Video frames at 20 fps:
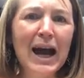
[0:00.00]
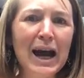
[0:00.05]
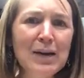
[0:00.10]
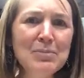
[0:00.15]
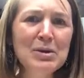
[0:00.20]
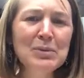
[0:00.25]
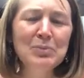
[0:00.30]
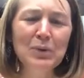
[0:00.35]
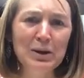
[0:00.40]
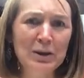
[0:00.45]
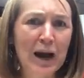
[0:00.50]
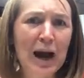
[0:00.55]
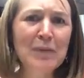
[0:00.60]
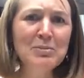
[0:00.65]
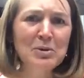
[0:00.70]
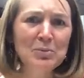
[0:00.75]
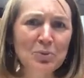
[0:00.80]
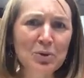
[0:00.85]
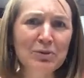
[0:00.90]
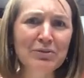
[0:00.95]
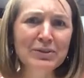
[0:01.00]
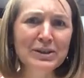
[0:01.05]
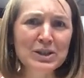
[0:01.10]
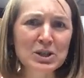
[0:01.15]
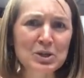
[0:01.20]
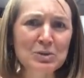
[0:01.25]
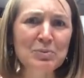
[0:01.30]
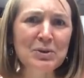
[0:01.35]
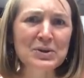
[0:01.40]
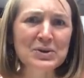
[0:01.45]
I'm a
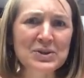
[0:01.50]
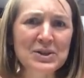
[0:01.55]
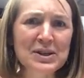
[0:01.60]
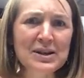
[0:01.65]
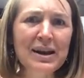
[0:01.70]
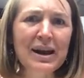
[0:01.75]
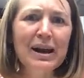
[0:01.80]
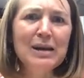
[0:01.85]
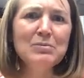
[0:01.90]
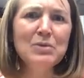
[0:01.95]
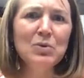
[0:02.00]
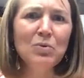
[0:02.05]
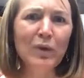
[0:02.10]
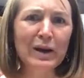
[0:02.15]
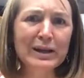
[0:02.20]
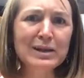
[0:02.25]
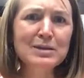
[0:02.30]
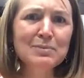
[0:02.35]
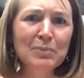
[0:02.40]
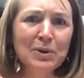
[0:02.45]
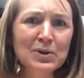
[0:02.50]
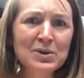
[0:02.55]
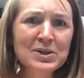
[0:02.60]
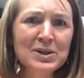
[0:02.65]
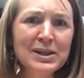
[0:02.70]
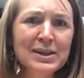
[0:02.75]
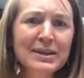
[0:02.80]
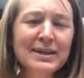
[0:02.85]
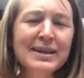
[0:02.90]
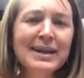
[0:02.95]
privileged person, I'm a white
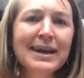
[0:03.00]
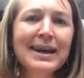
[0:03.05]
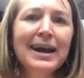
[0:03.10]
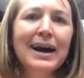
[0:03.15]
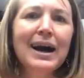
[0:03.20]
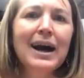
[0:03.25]
person,